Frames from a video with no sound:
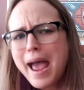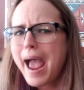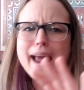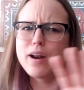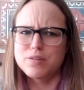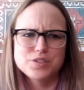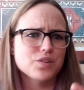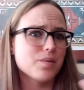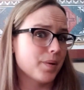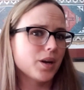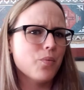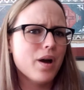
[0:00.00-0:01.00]
And also the
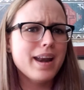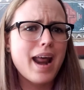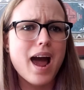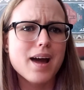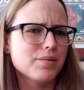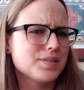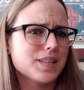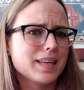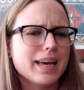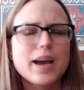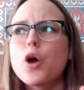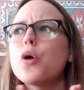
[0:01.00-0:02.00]
big one, I was
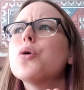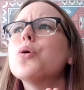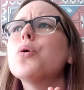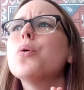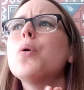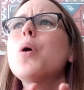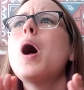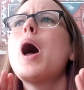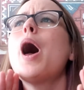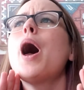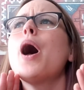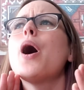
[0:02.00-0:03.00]
thinking,
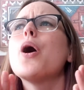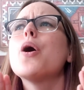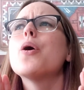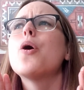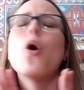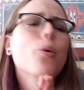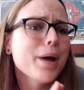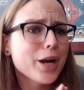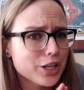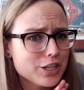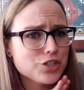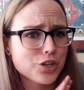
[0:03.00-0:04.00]
oh my
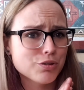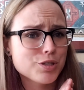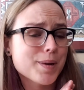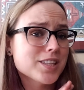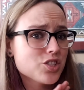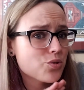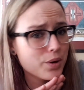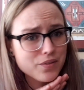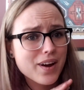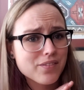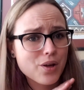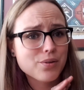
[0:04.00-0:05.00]
goodness, who spends
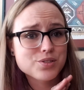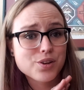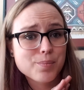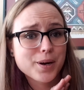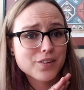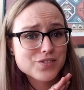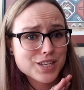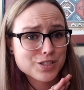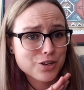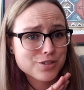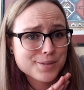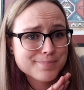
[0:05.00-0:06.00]
$25 on a pair of
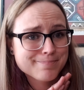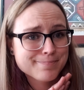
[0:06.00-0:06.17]
scissors?